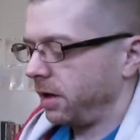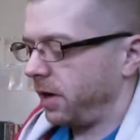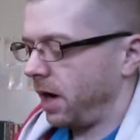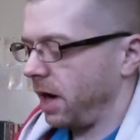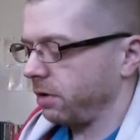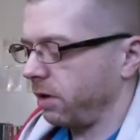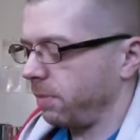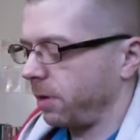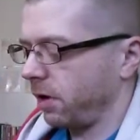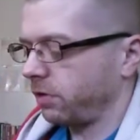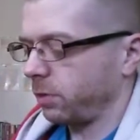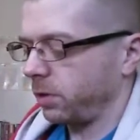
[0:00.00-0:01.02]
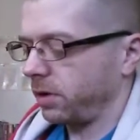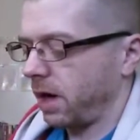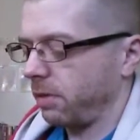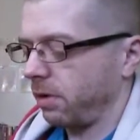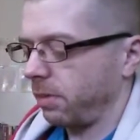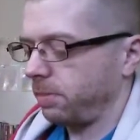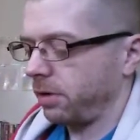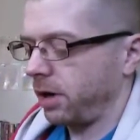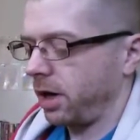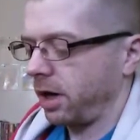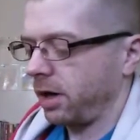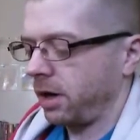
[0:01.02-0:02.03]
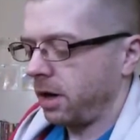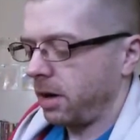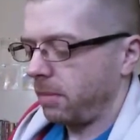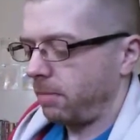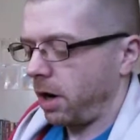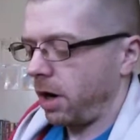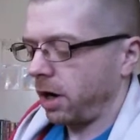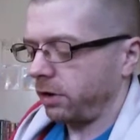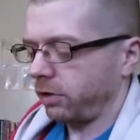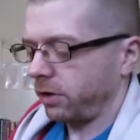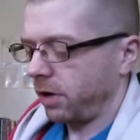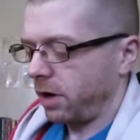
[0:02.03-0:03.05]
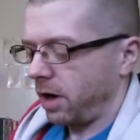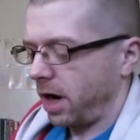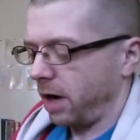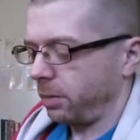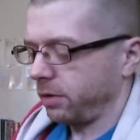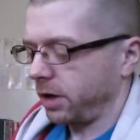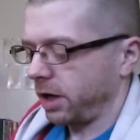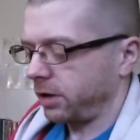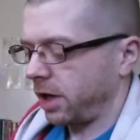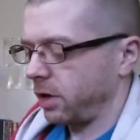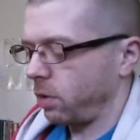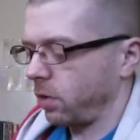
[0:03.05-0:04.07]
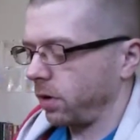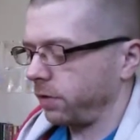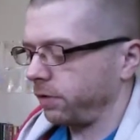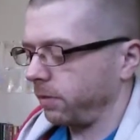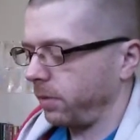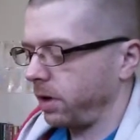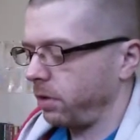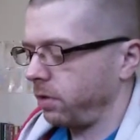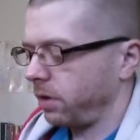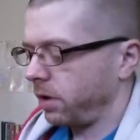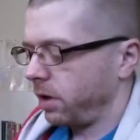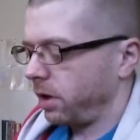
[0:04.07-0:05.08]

The hungry person will not reply, Boss, I will not take orders from you.